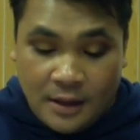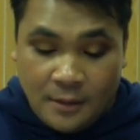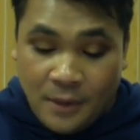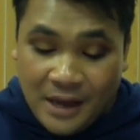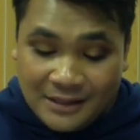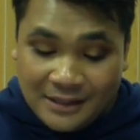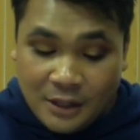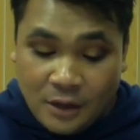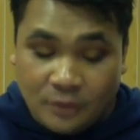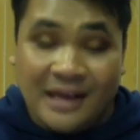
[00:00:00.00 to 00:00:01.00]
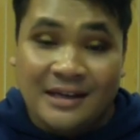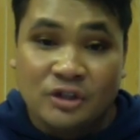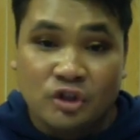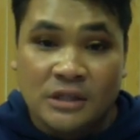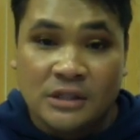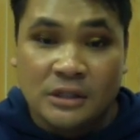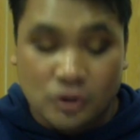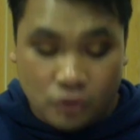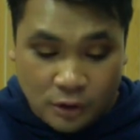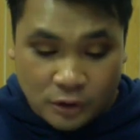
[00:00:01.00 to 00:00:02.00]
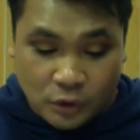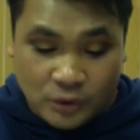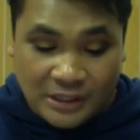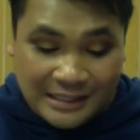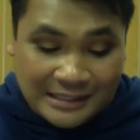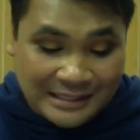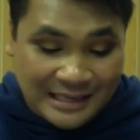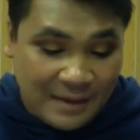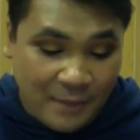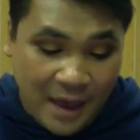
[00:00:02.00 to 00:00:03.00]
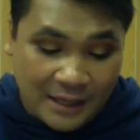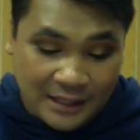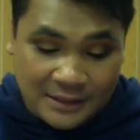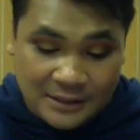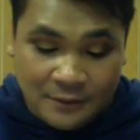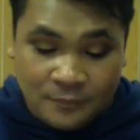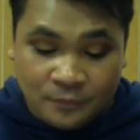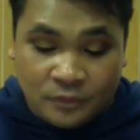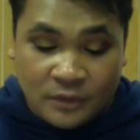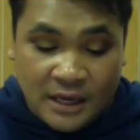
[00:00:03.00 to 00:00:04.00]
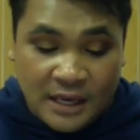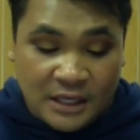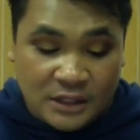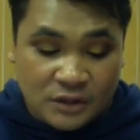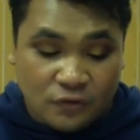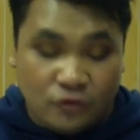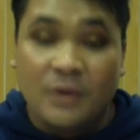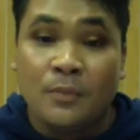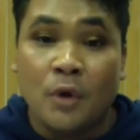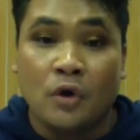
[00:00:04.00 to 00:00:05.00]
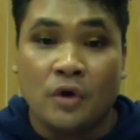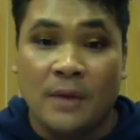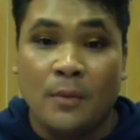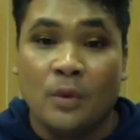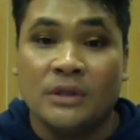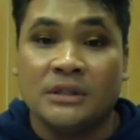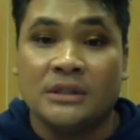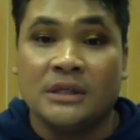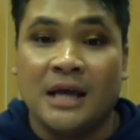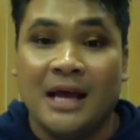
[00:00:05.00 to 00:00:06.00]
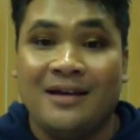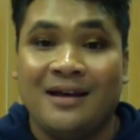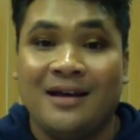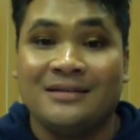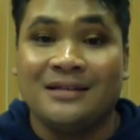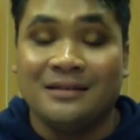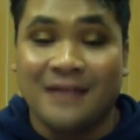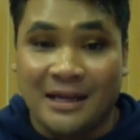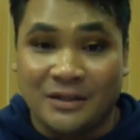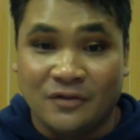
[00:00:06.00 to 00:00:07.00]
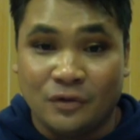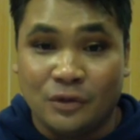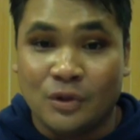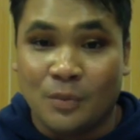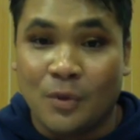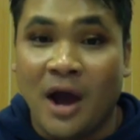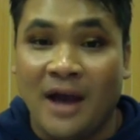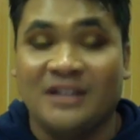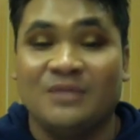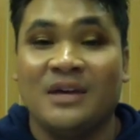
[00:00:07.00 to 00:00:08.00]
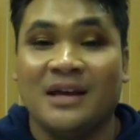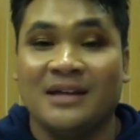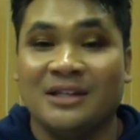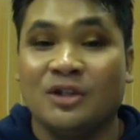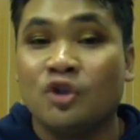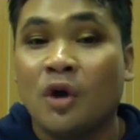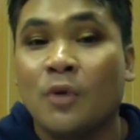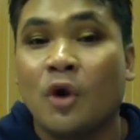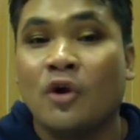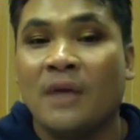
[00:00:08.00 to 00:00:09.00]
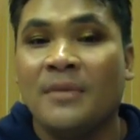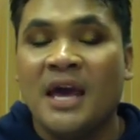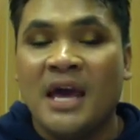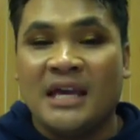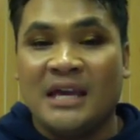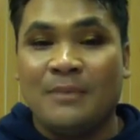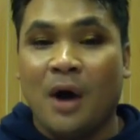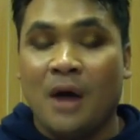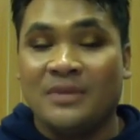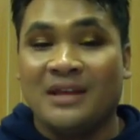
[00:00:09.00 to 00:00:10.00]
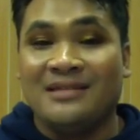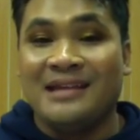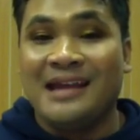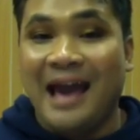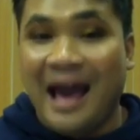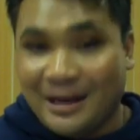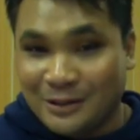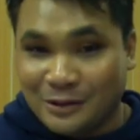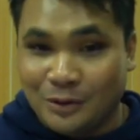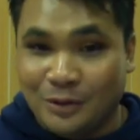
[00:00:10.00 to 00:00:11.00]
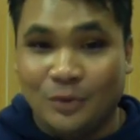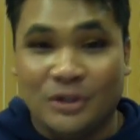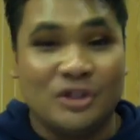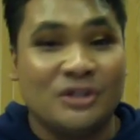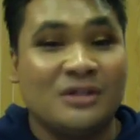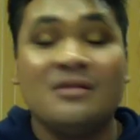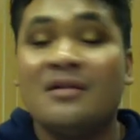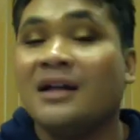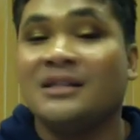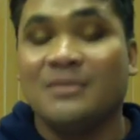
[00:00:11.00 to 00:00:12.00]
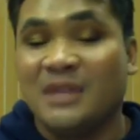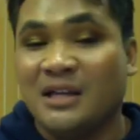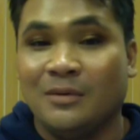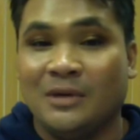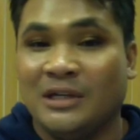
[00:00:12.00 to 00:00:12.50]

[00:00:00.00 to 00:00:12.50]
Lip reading: But, you know, that is Jason's strong suit. He needs to keep at it. His free program was a delightful surprise because in the short program, he popped the axle, which is not something you want to